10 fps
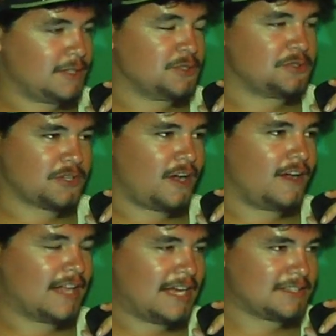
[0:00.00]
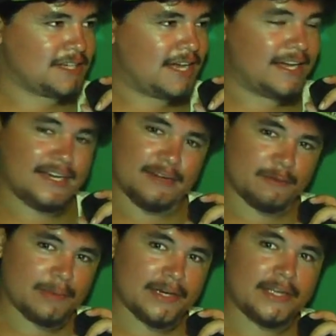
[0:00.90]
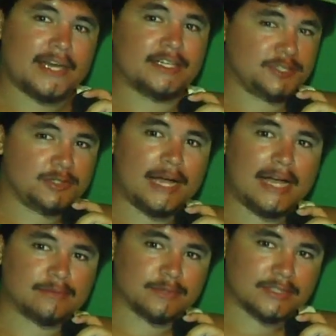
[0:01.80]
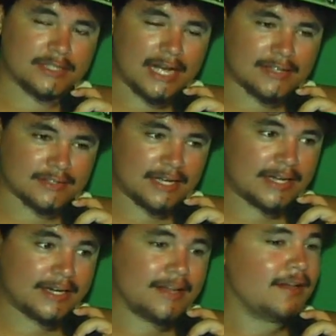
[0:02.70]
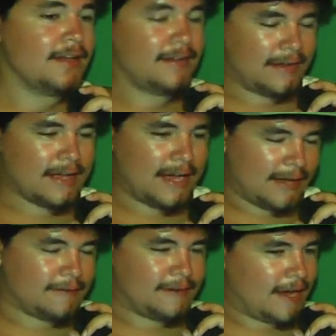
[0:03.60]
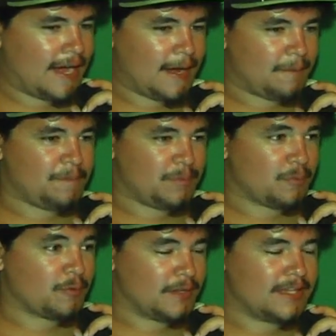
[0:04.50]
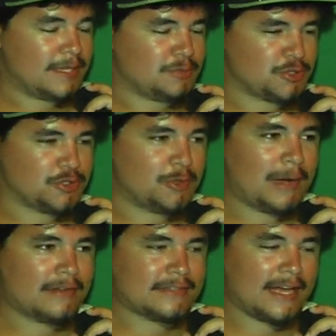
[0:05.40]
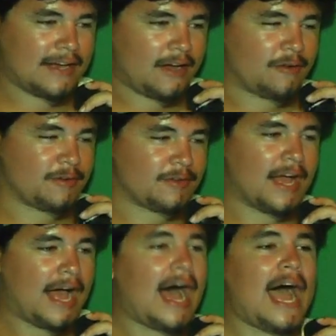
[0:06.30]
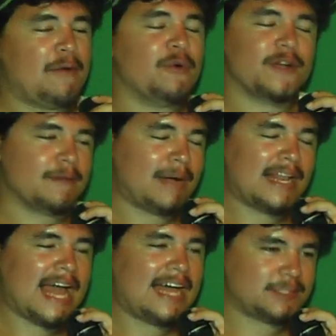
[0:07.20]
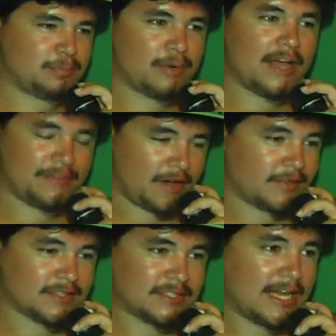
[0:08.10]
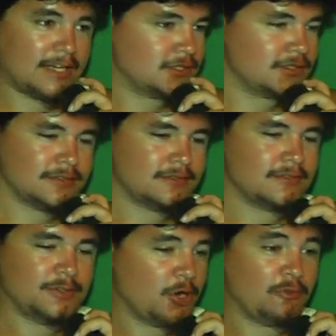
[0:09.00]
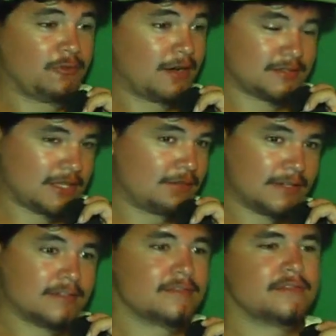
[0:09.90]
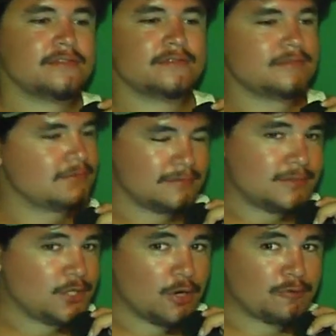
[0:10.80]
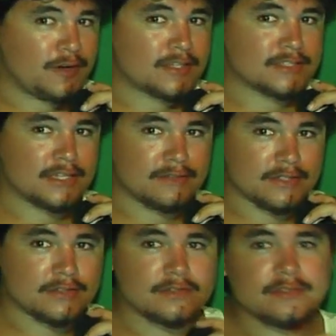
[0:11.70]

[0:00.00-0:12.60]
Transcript: And as you saw last night, and everybody, and as you guys will see last night, I really am true about that. I will give my last breath on the stage. No fucks given. No fucks given.